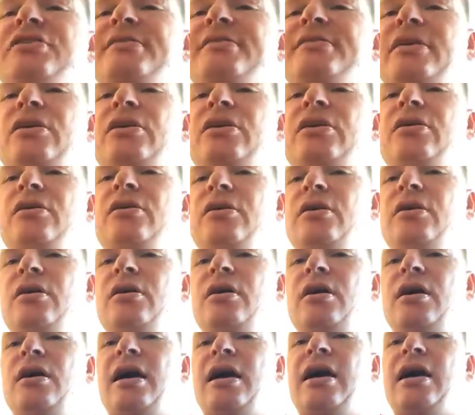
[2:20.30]
that
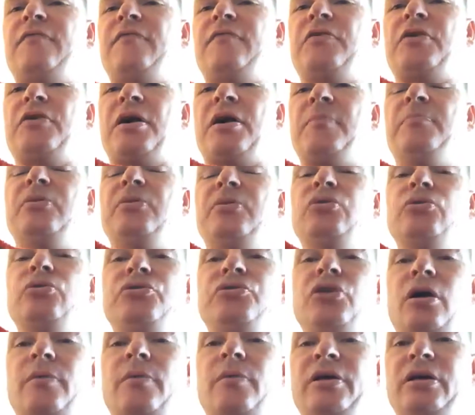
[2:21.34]
have a blue
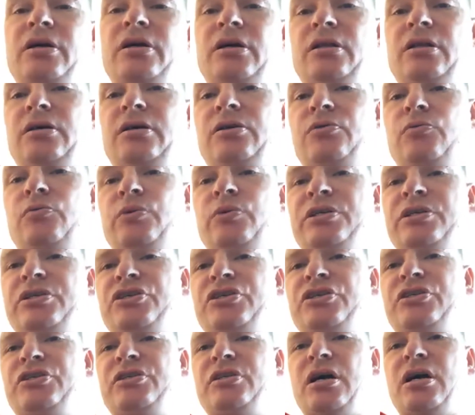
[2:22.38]
dominant color,
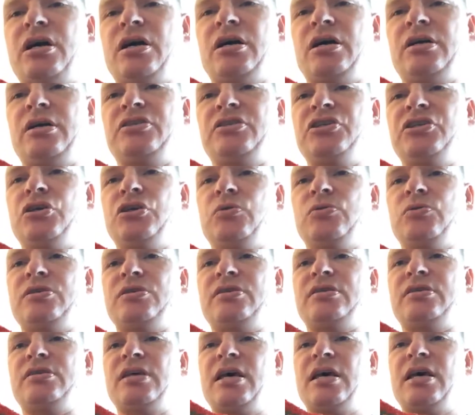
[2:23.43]
which
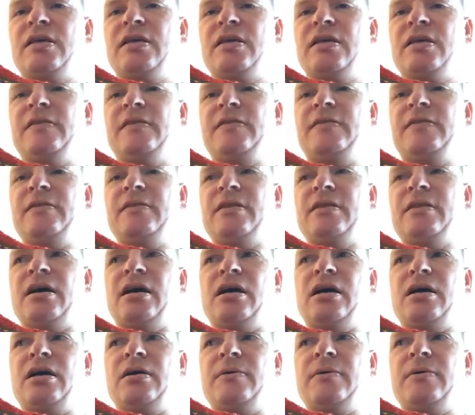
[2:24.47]
denotes
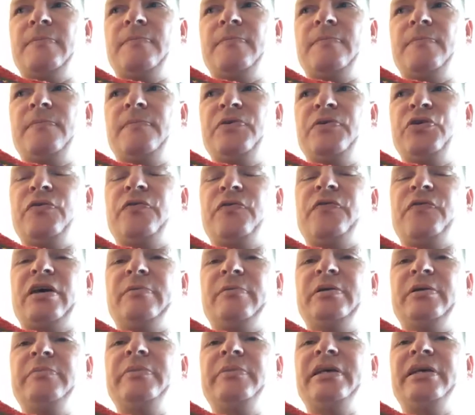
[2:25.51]
your
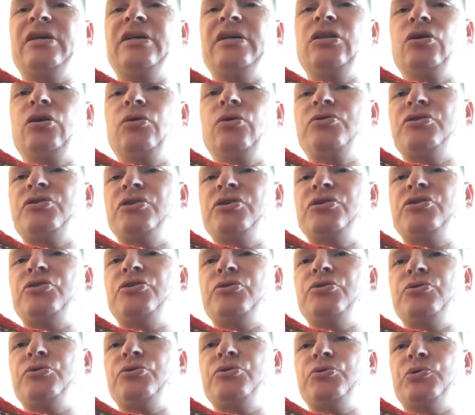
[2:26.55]
family being closer
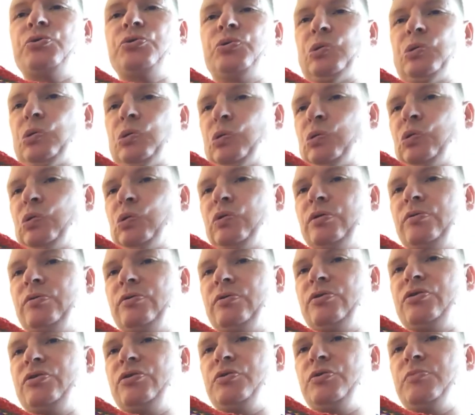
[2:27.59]
to
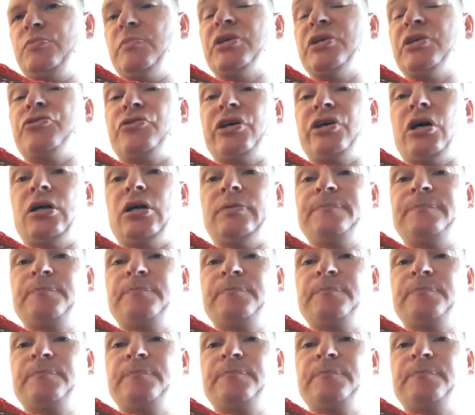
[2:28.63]
Montreal.